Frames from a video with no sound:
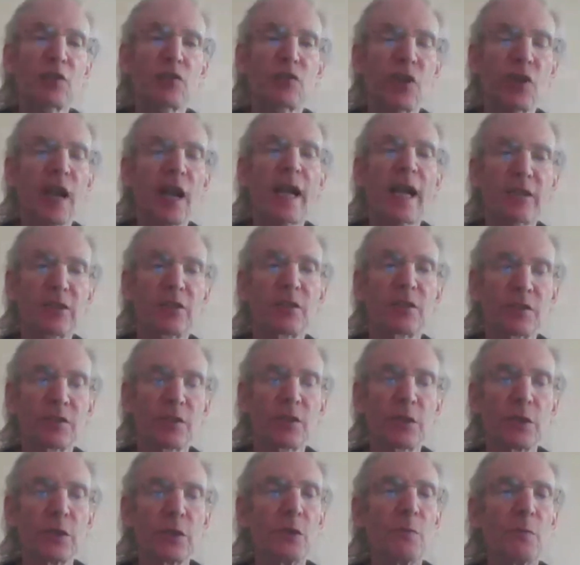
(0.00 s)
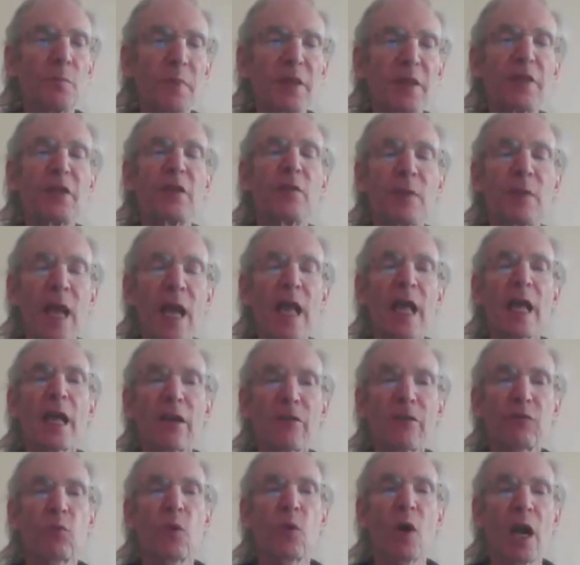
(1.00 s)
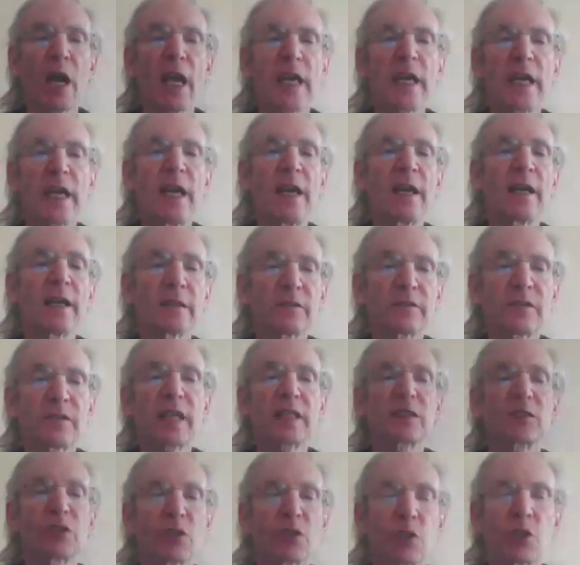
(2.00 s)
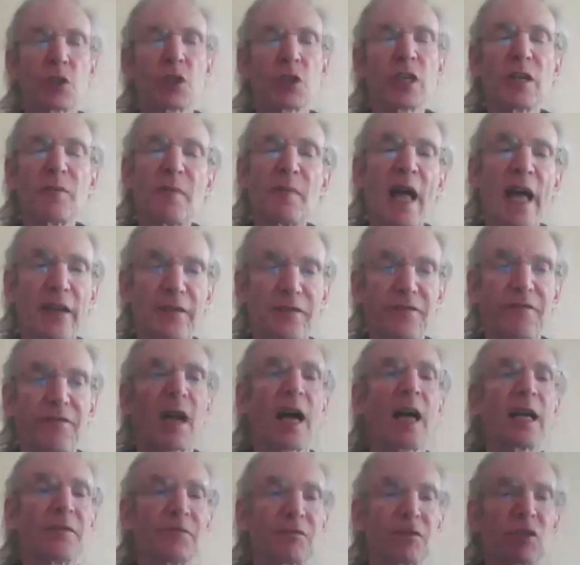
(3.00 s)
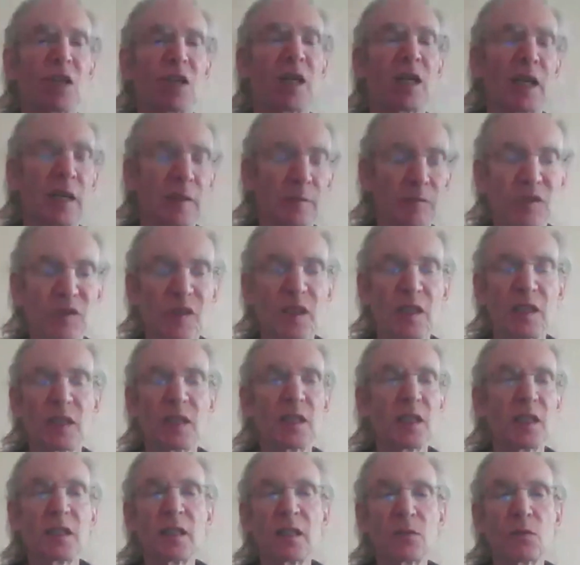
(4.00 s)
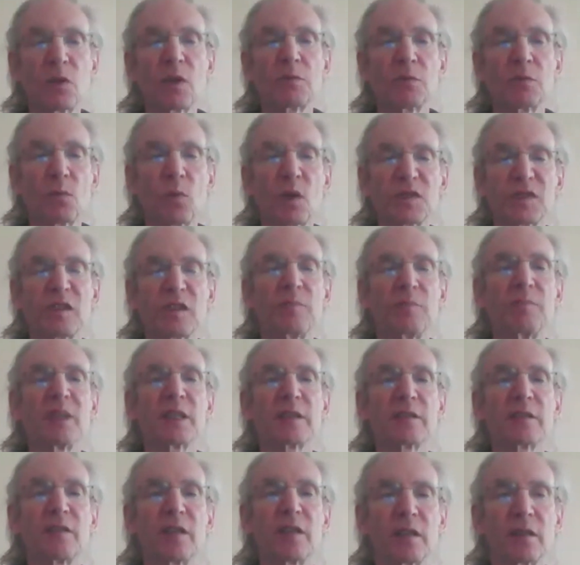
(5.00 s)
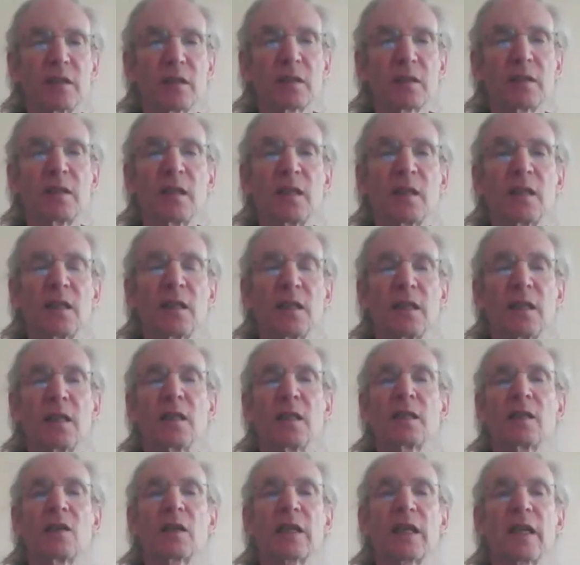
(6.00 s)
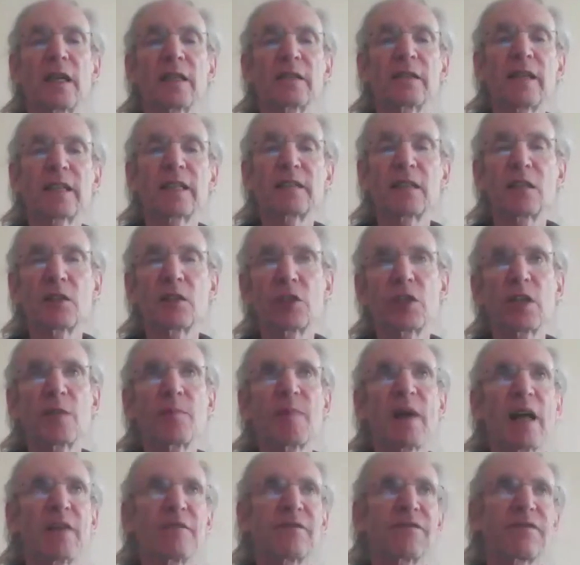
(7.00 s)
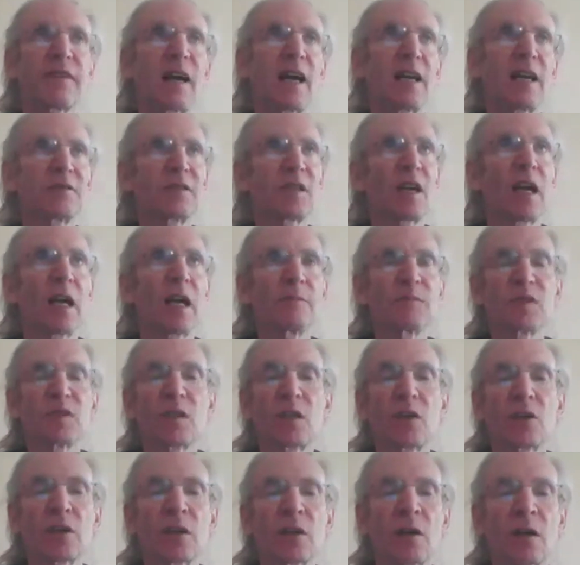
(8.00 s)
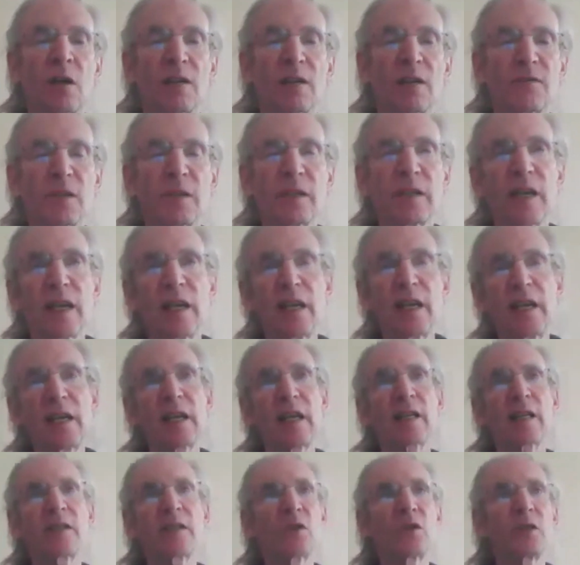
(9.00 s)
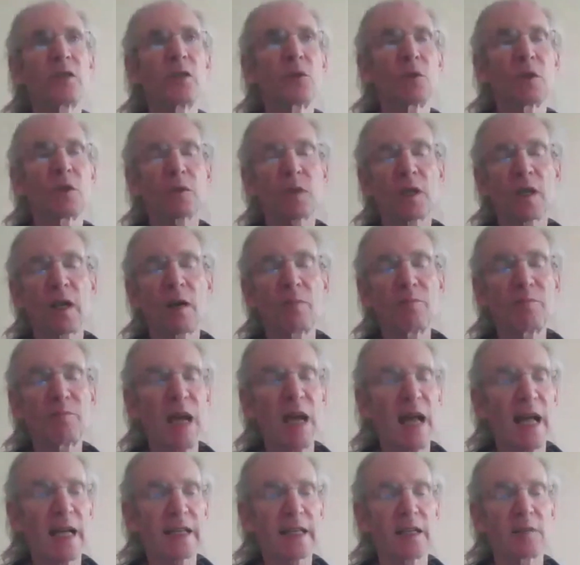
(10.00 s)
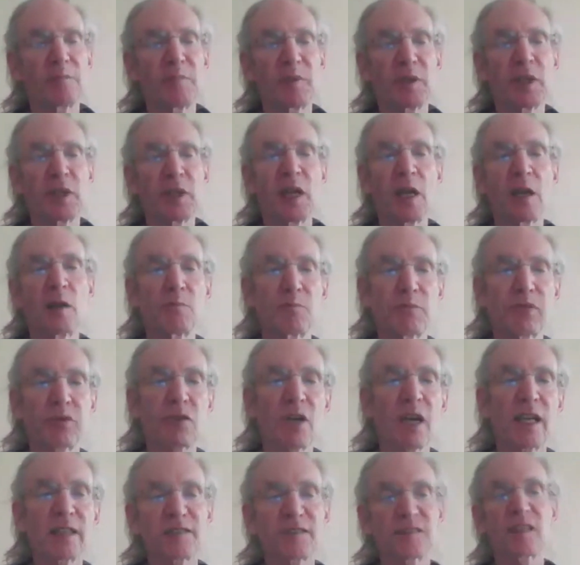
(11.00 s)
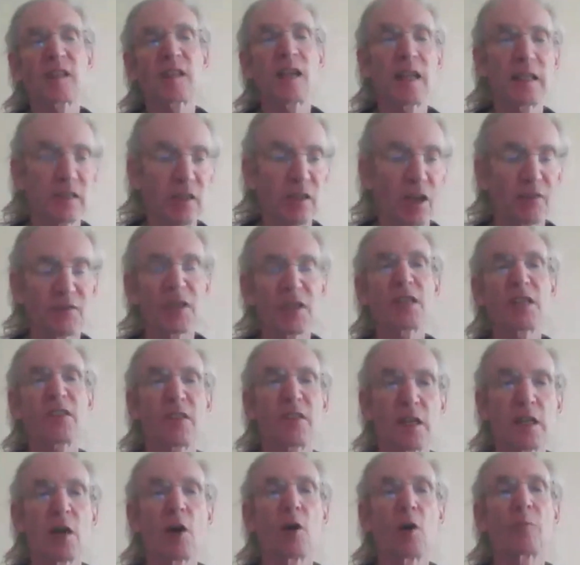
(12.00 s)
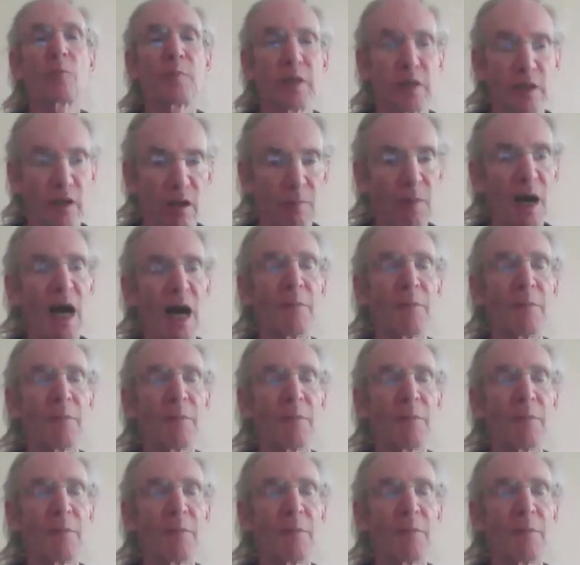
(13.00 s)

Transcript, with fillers: attracted to you. Meet them halfway and take the GMAT five times. What, what's the mm. big deal? Okay, take the GMAT five times, go to Harvard, and you, you will come back and be president of Ethiopia,